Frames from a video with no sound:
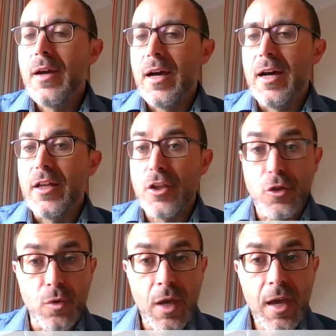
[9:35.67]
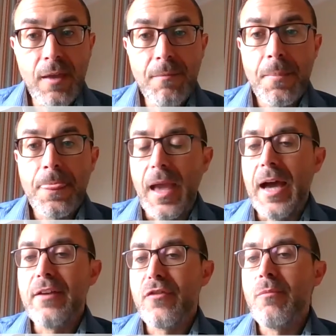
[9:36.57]
the UK
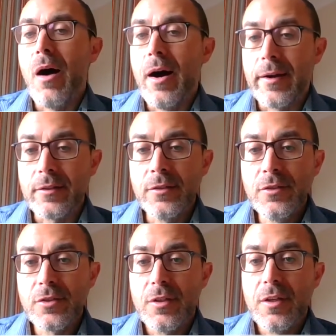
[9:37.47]
and from Ireland.